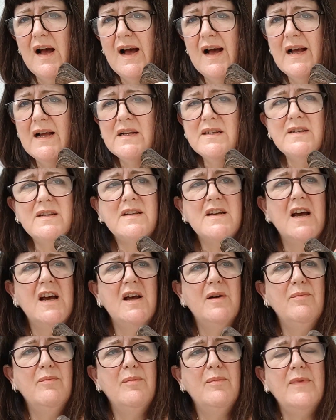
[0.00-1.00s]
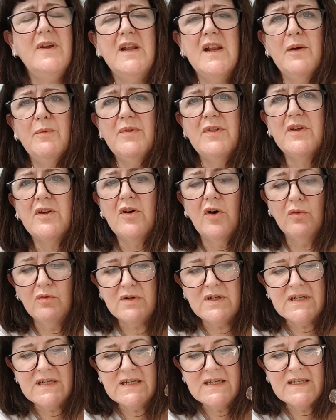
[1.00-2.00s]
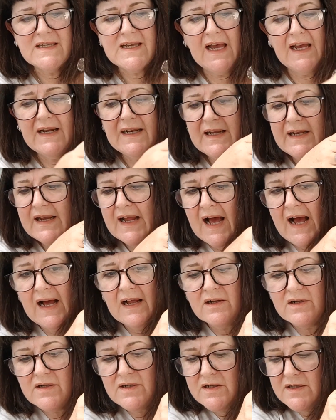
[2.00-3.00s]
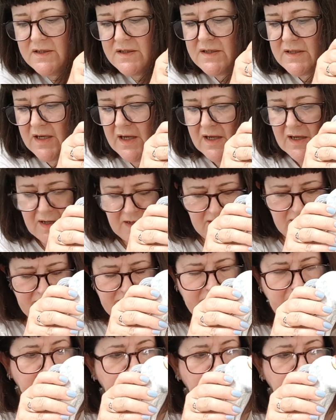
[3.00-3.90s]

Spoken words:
And, you know, with the gold detailing, and I